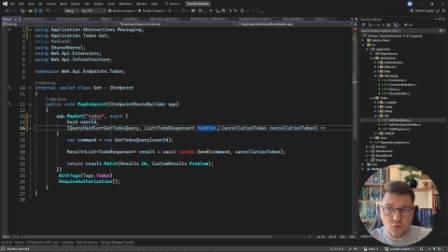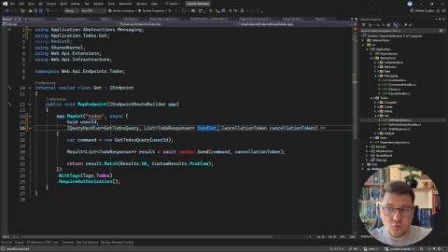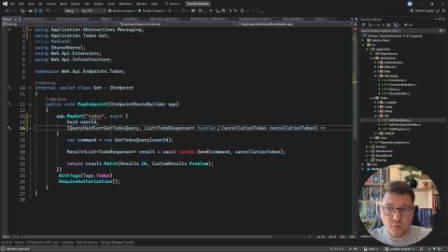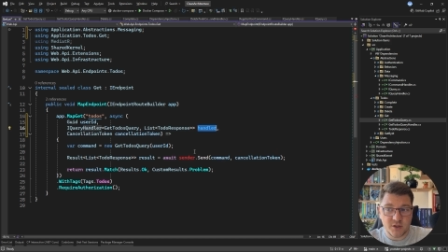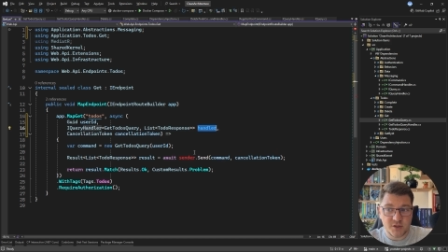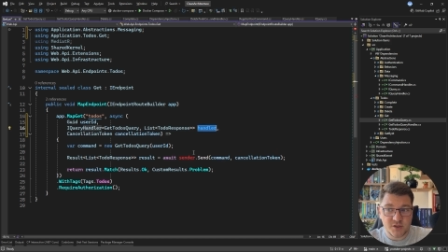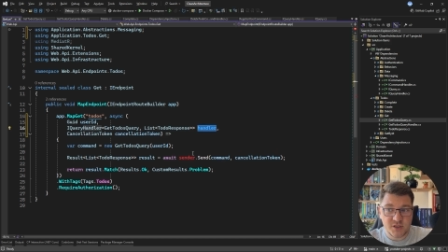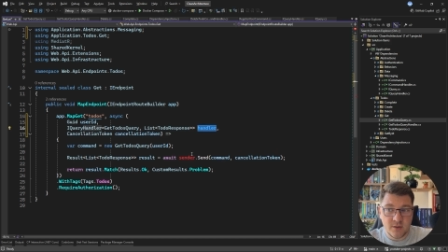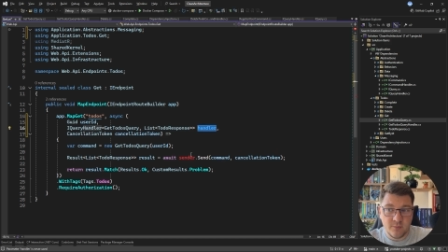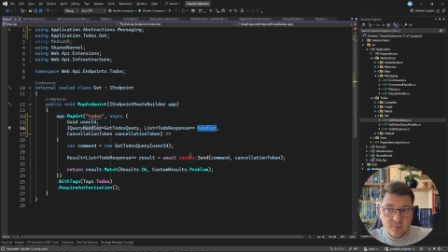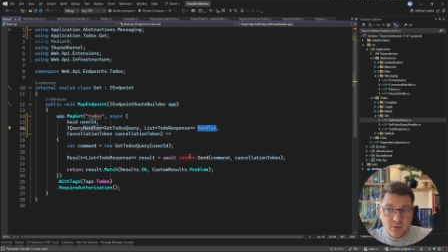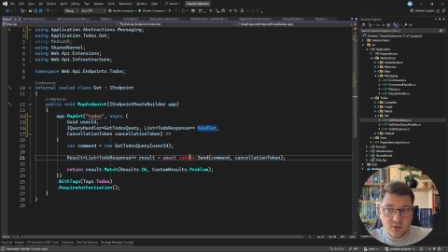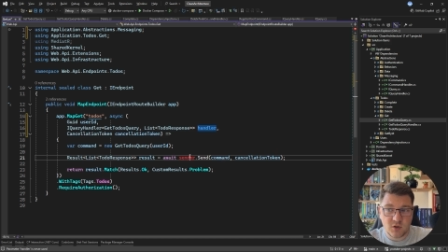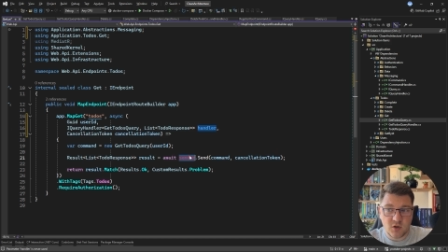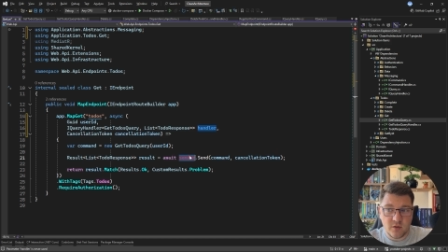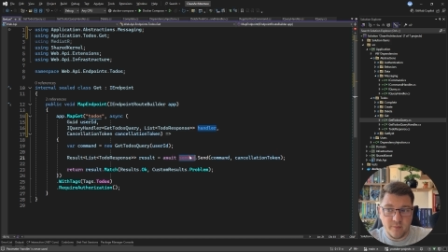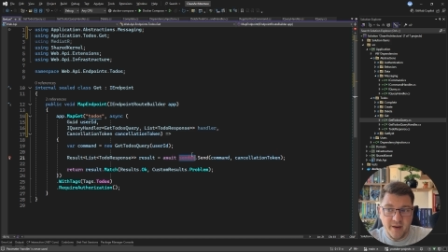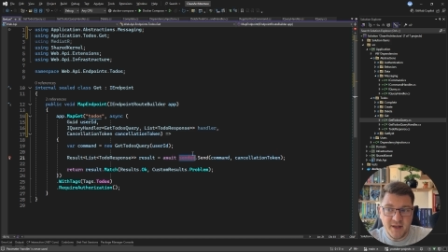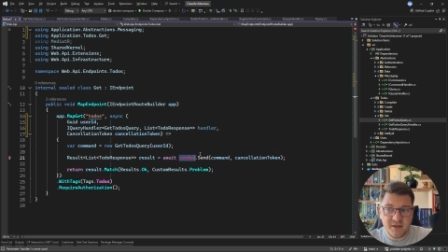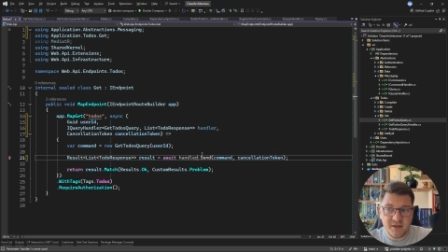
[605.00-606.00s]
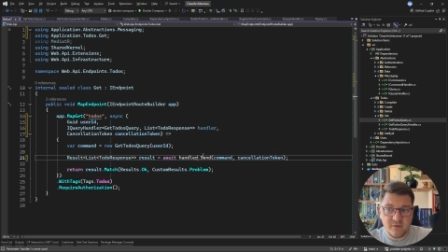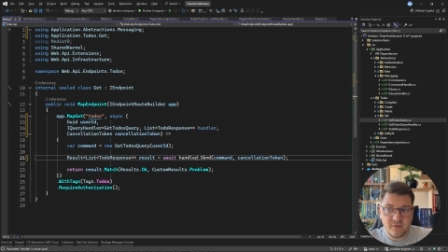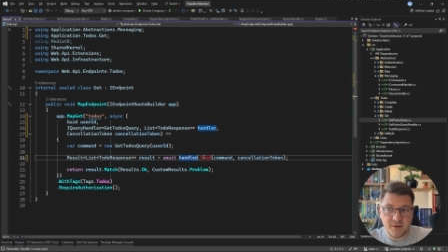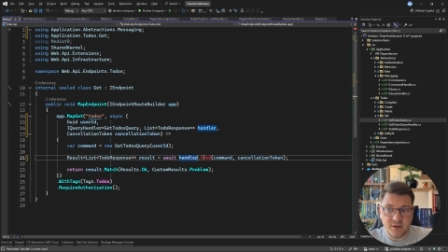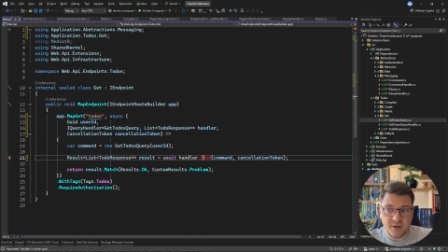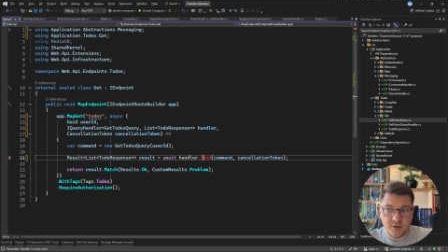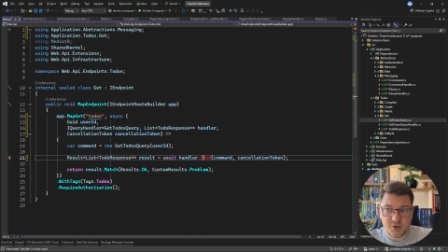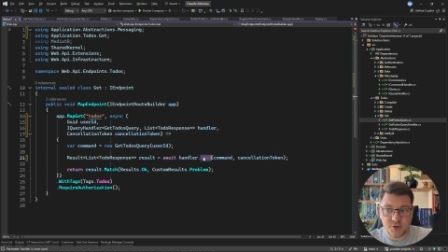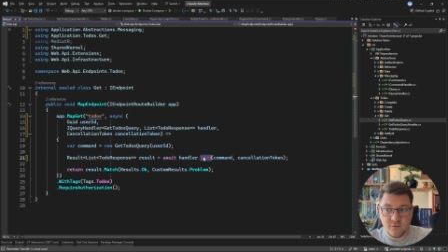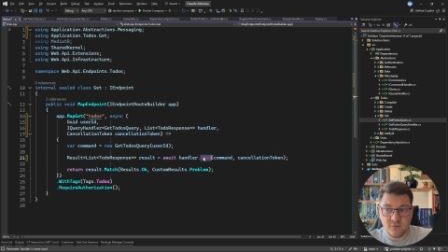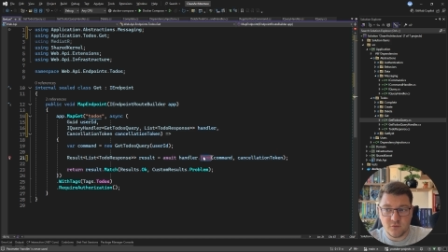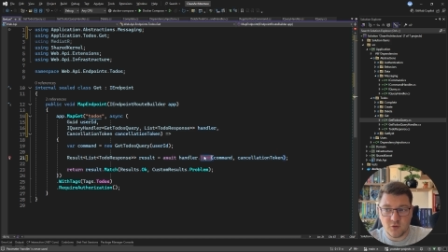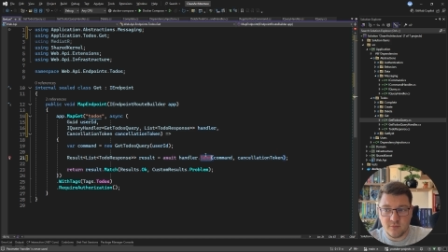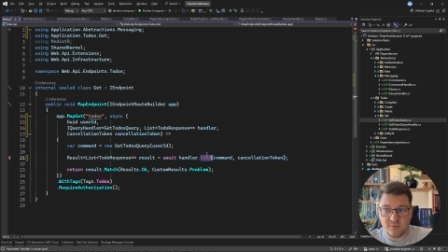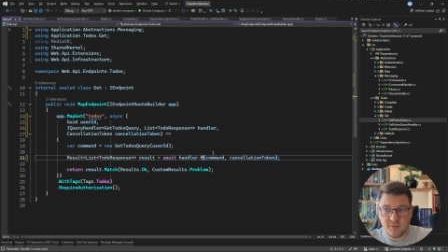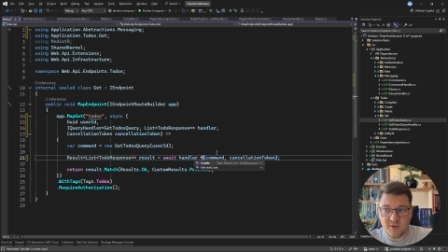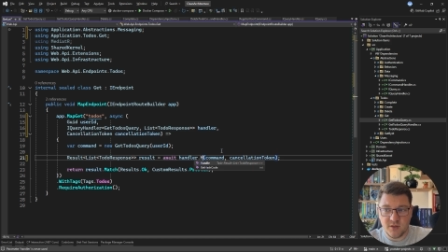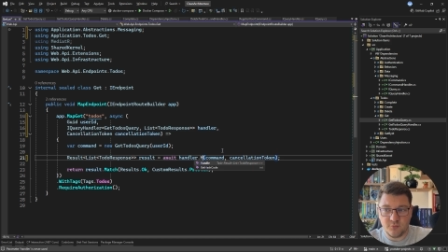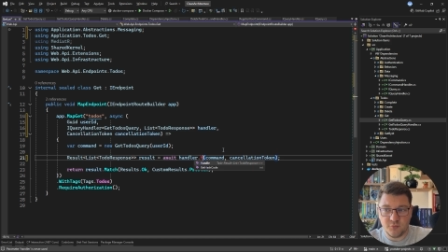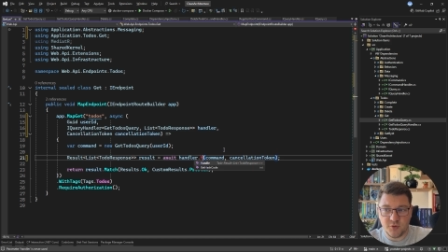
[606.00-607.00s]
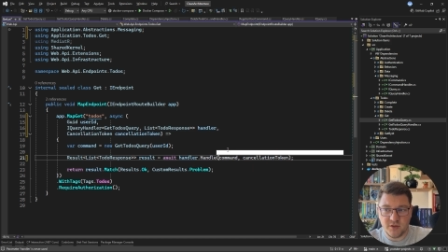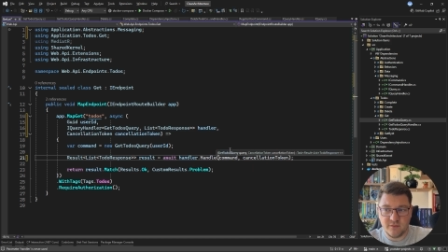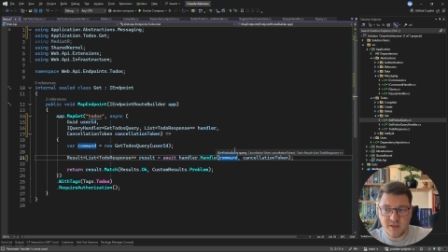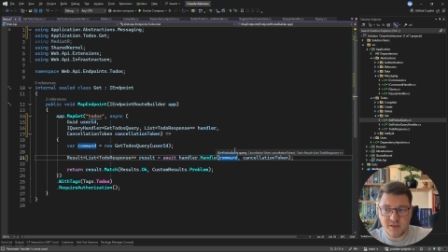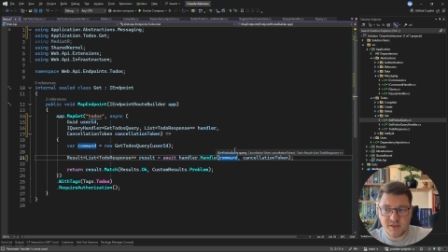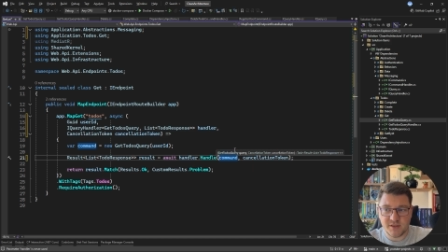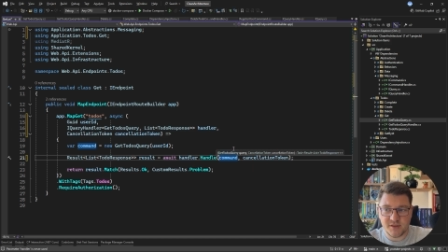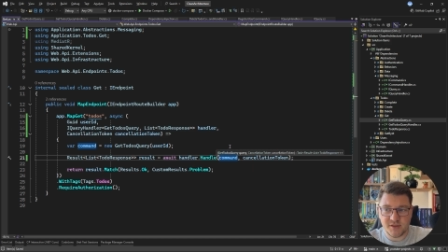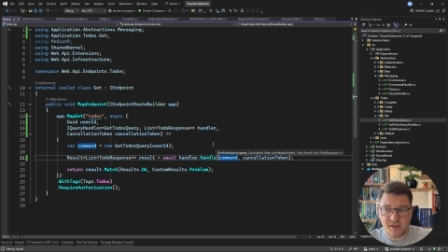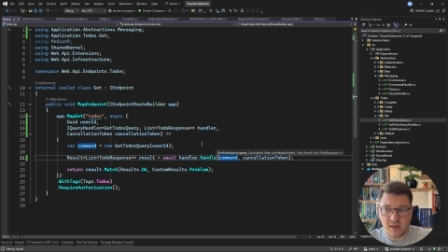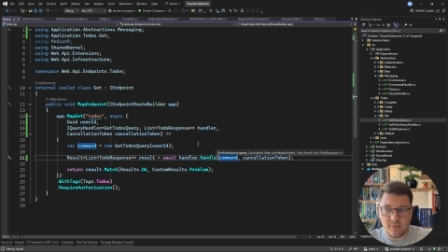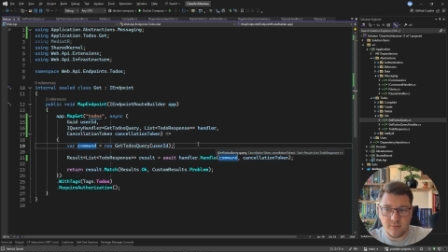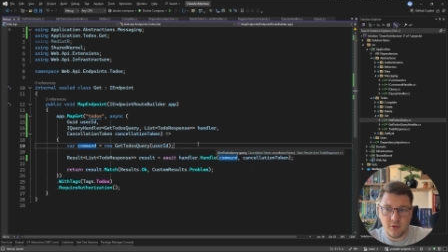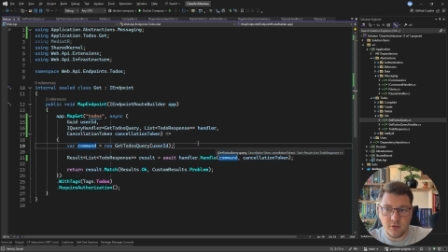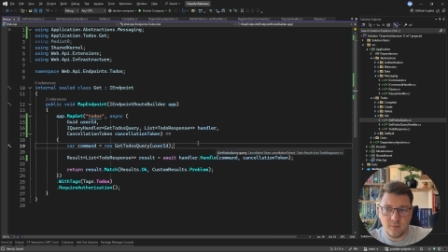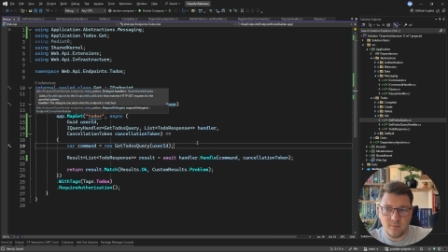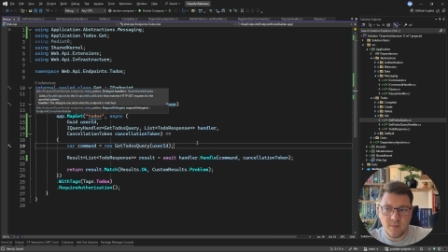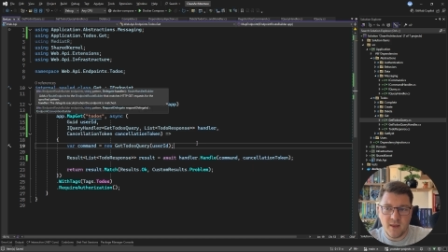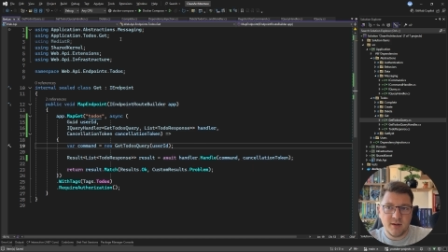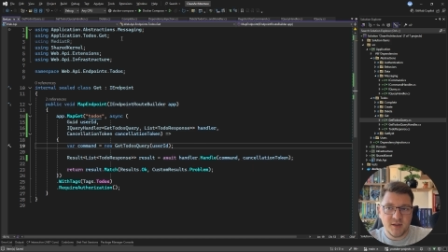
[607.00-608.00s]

do with a simple command definition from the previous example,